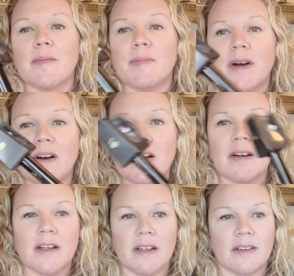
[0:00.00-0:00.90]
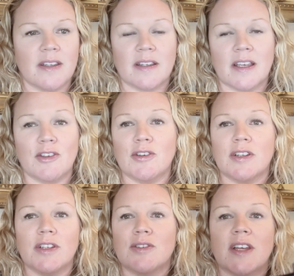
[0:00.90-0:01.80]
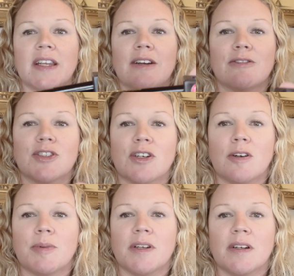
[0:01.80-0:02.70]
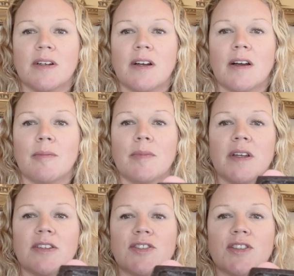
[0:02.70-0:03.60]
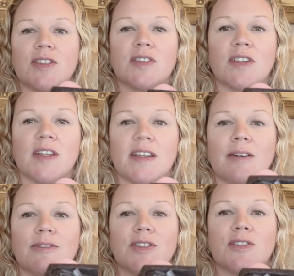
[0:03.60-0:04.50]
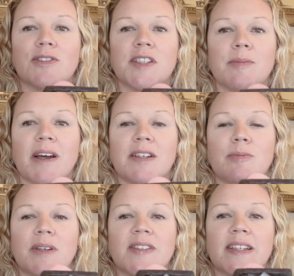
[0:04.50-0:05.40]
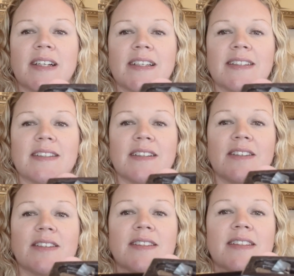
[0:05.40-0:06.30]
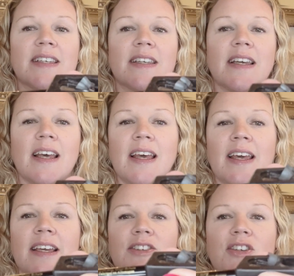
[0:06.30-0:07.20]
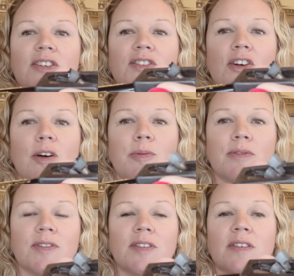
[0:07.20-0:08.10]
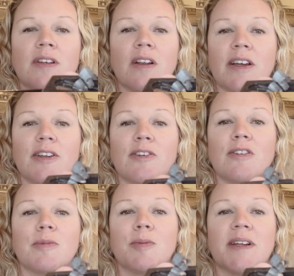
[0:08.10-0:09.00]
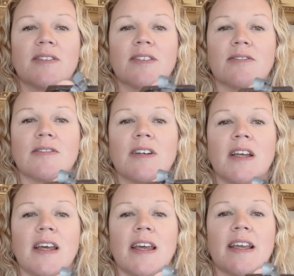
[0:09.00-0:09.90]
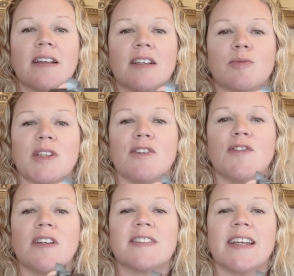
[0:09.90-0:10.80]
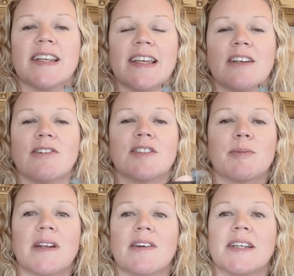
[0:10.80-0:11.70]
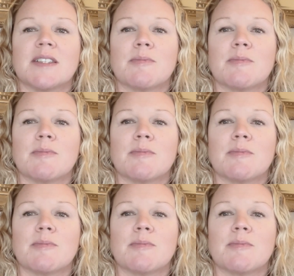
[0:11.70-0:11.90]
but you can use any old sharpener. It's just, I think there was a dodgy batch basically. So you can see it just sharpens like a normal pencil, because when you first get it, it looks a bit like it's